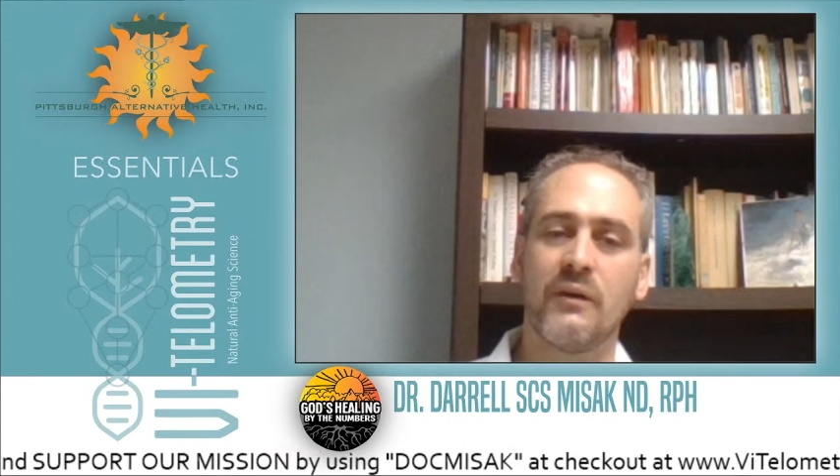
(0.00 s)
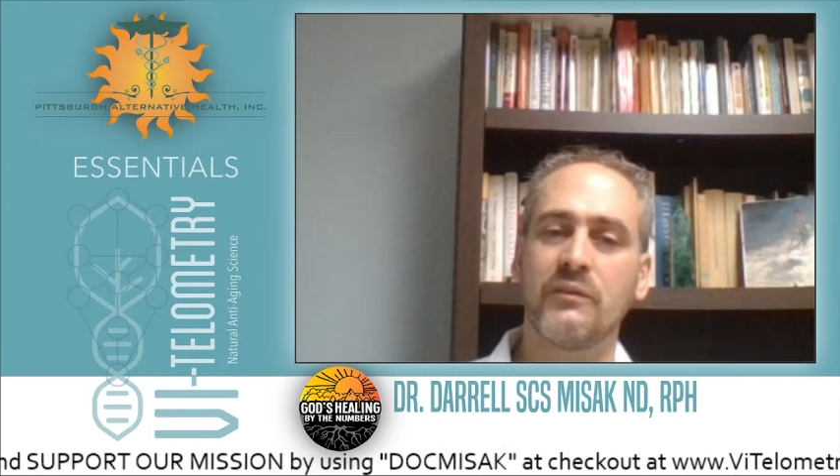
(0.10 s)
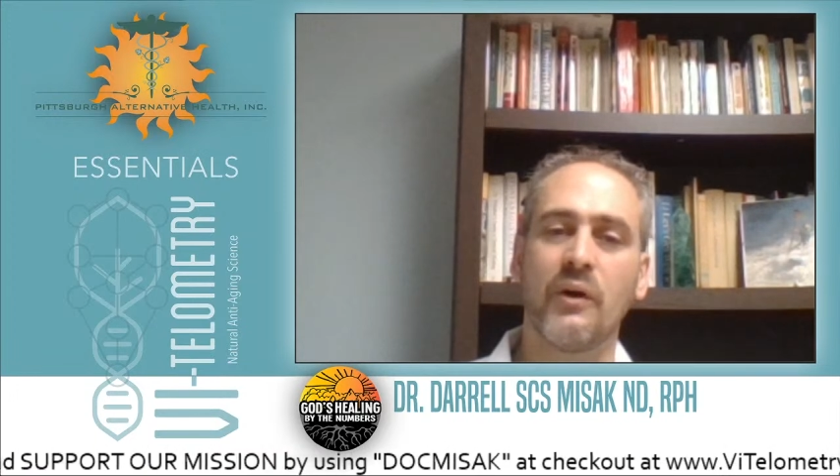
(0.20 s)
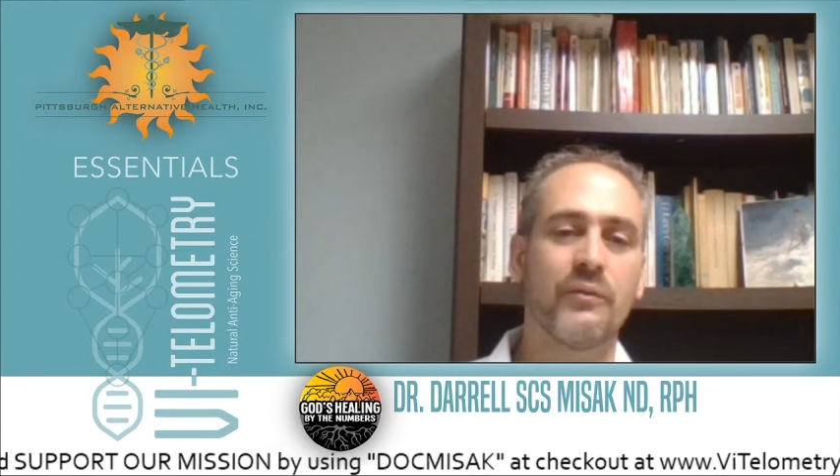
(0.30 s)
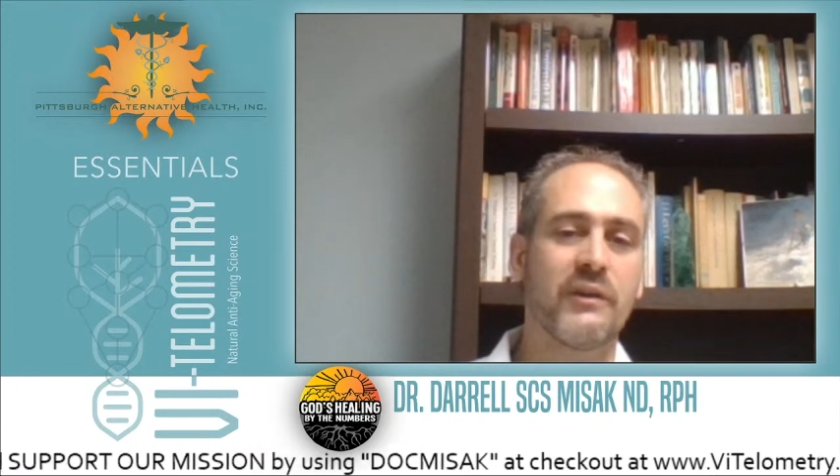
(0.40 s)

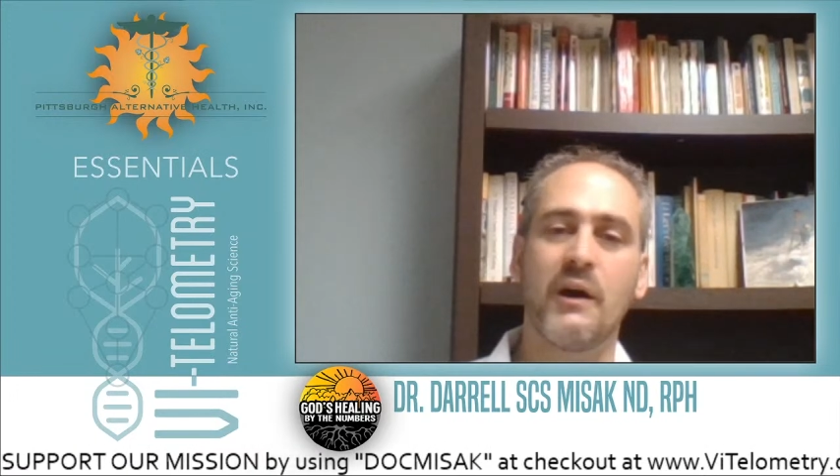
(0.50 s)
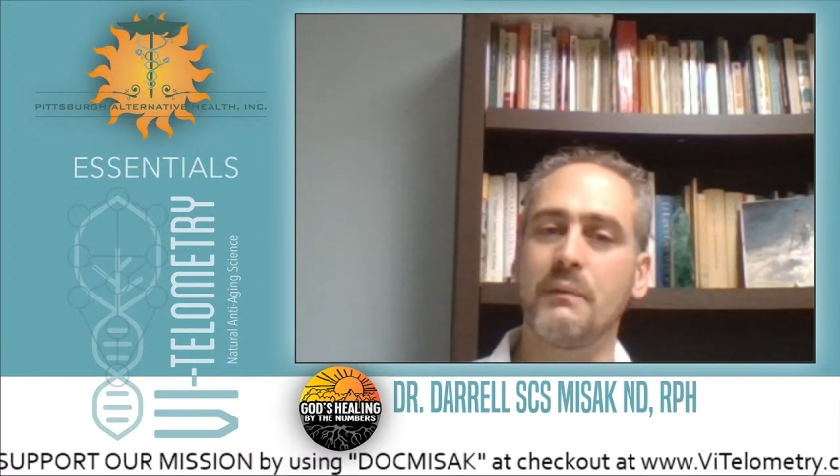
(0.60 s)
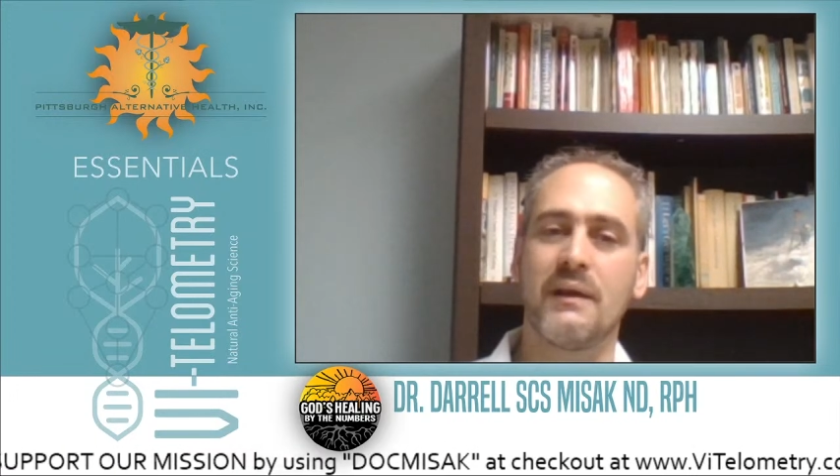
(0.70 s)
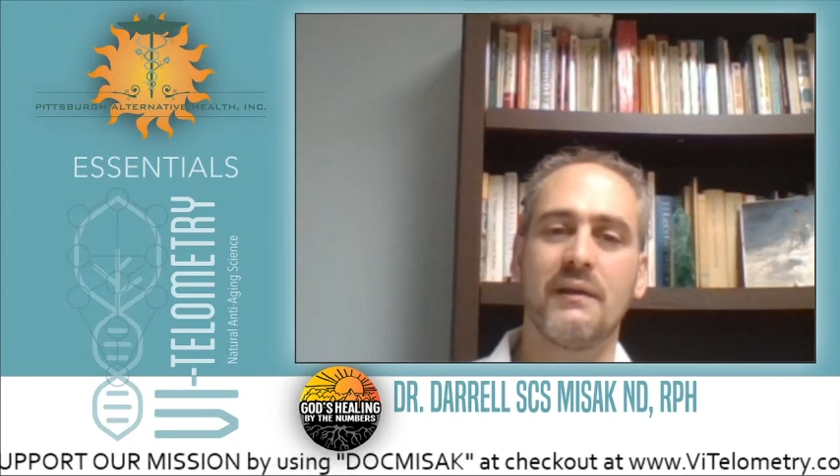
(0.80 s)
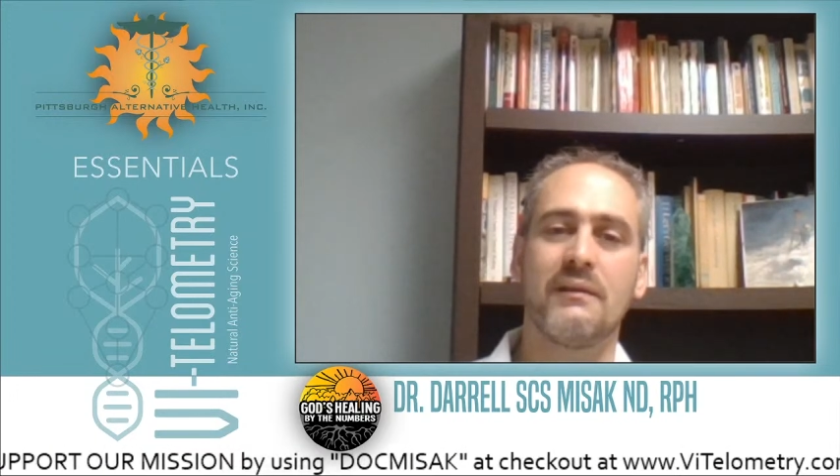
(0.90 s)
don't tell
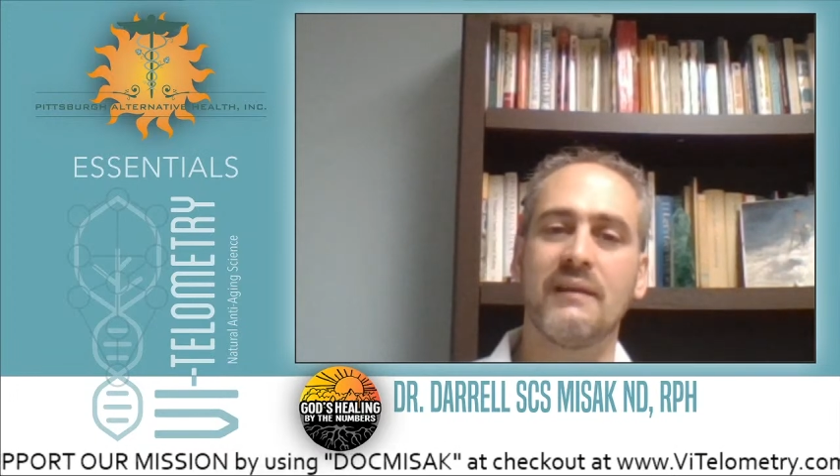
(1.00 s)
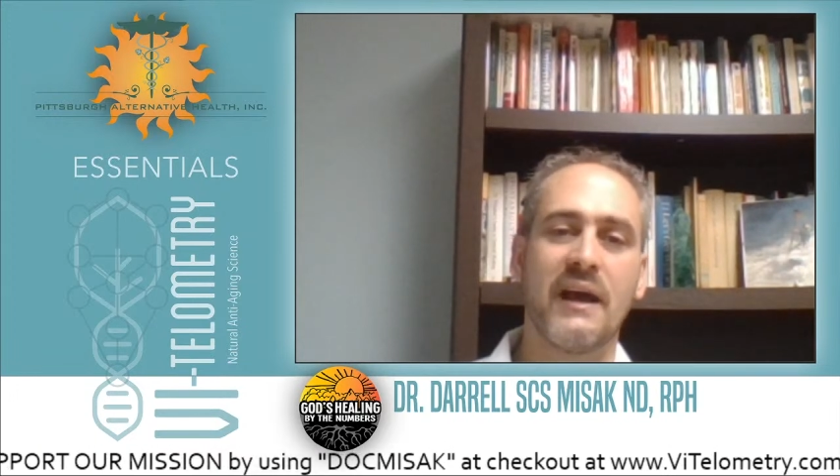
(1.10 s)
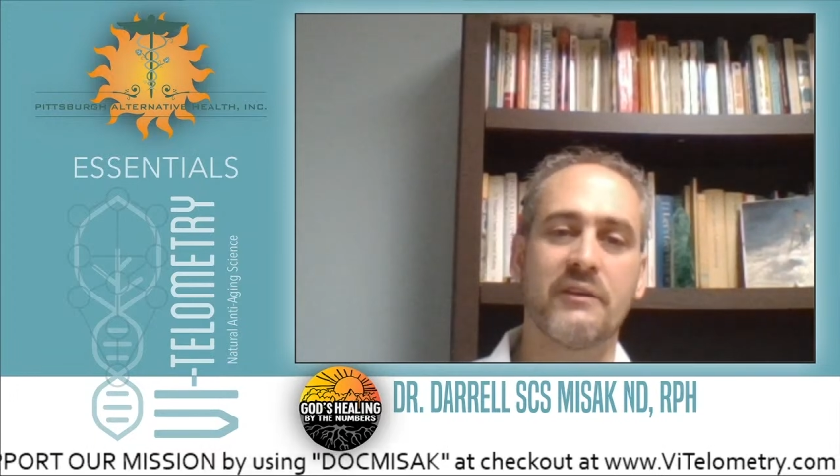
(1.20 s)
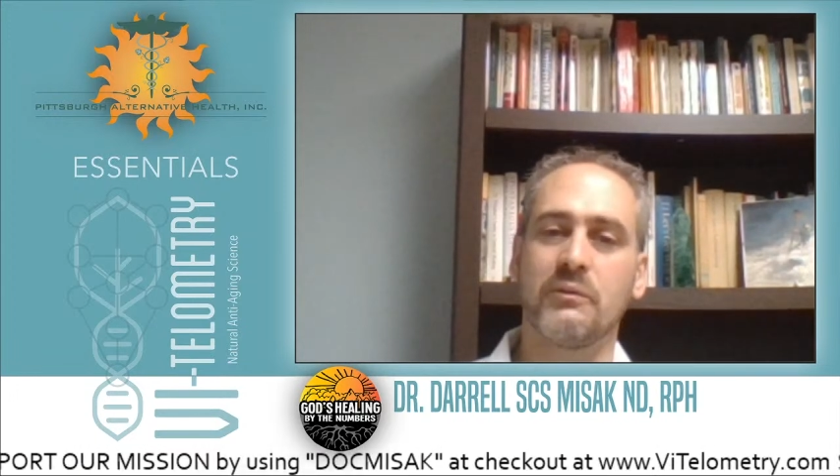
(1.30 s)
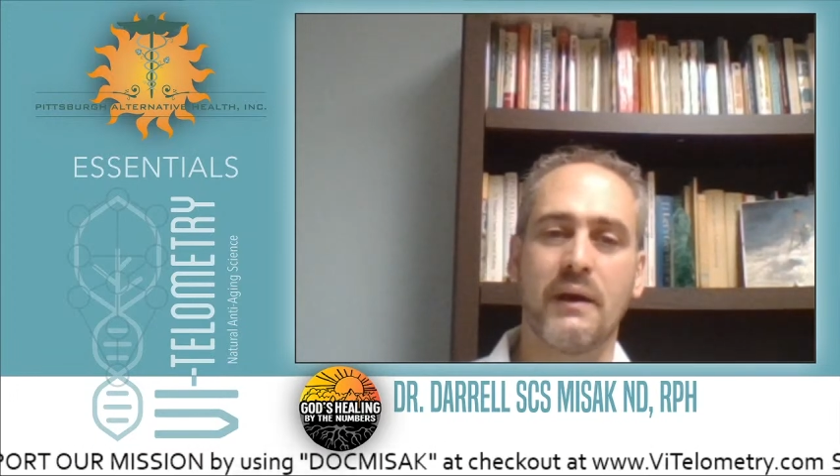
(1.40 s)
me natural